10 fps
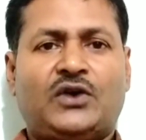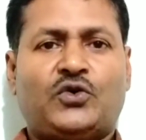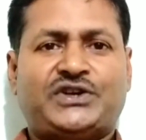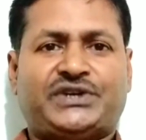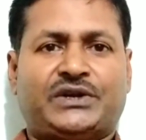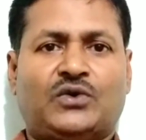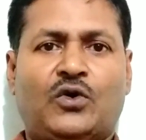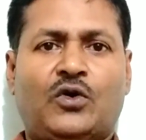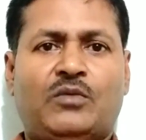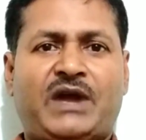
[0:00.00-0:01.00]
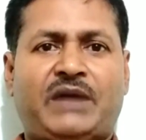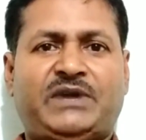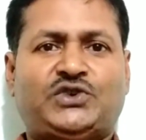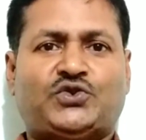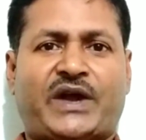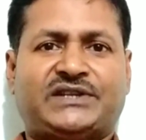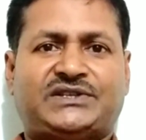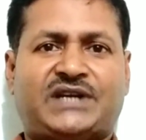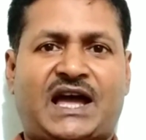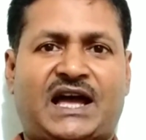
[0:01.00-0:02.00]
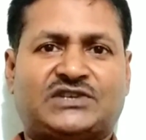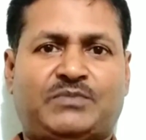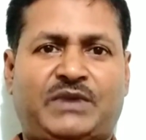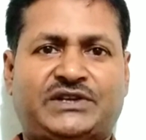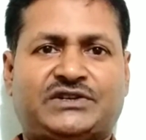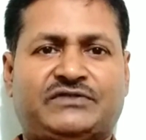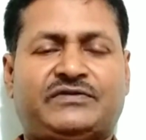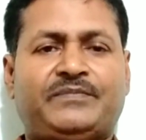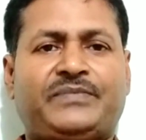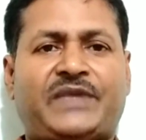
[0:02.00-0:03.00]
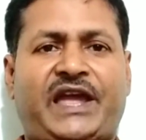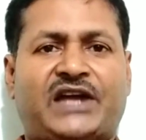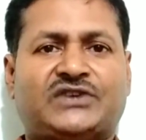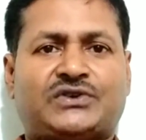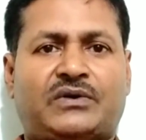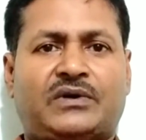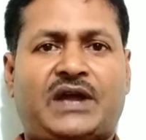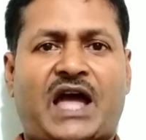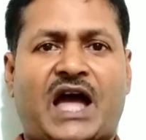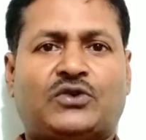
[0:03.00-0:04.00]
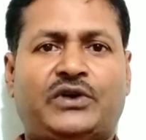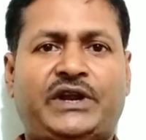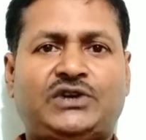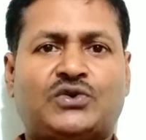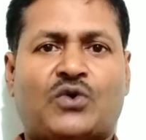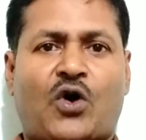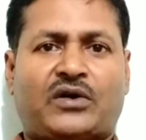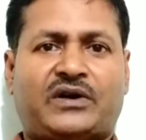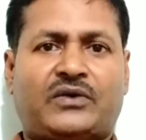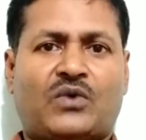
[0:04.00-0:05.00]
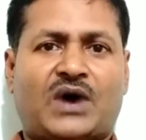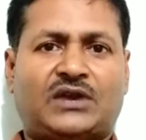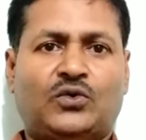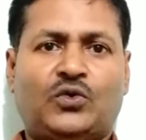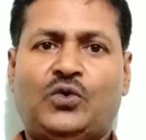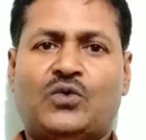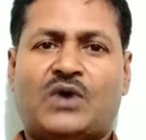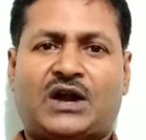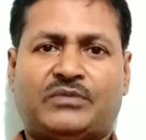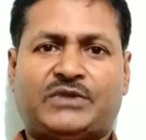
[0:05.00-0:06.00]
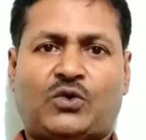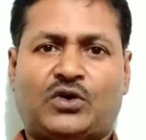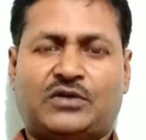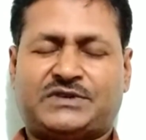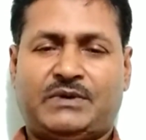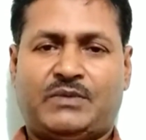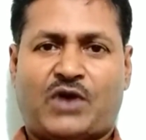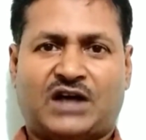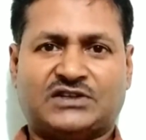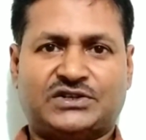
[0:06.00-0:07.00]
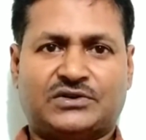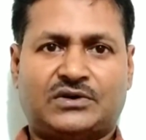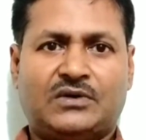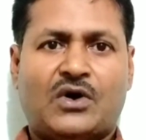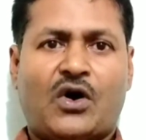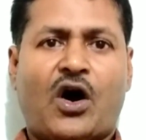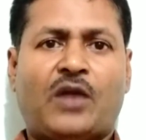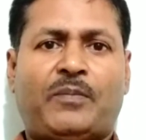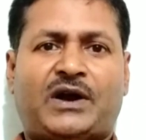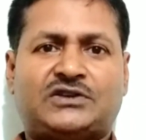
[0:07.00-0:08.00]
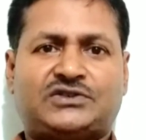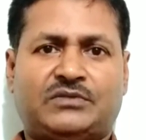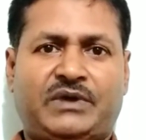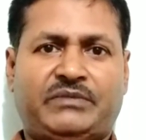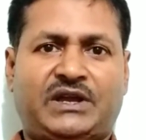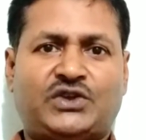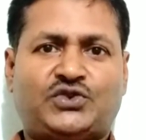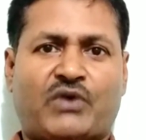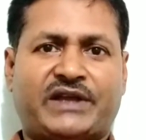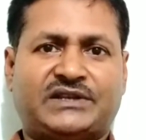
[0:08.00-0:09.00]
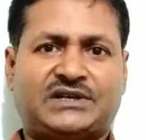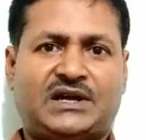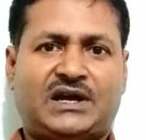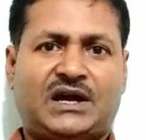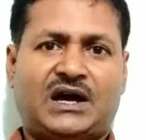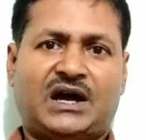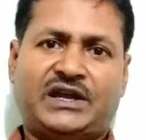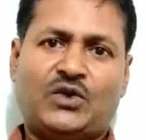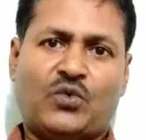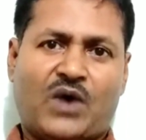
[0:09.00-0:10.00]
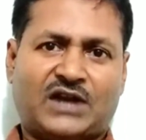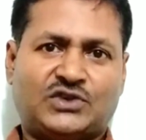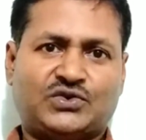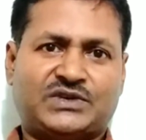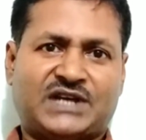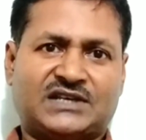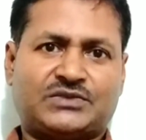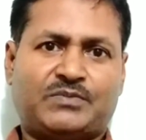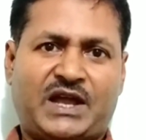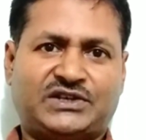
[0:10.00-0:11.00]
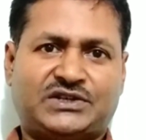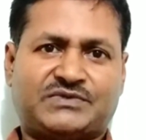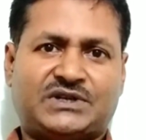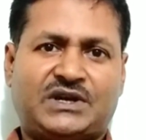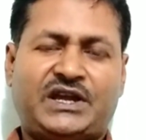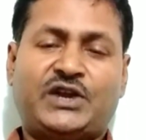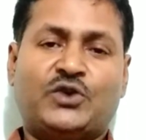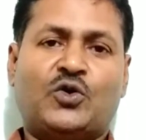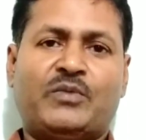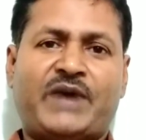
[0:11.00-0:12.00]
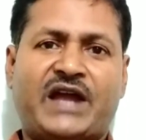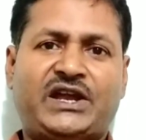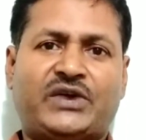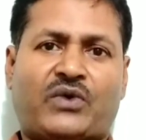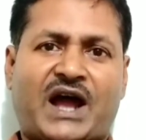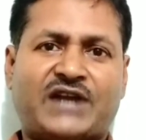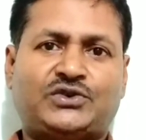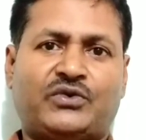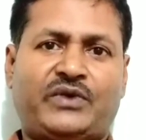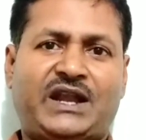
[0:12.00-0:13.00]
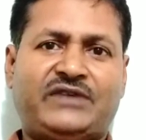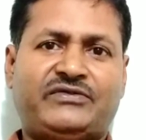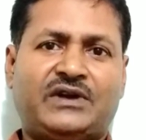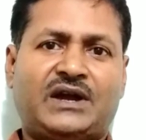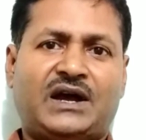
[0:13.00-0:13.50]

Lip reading: Question: who may be joined as plaintiff? Answer: according to Order 1, Rule 1 of the Code of Civil Procedure, all persons may be joined in one suit as plaintiffs in whom any right to relief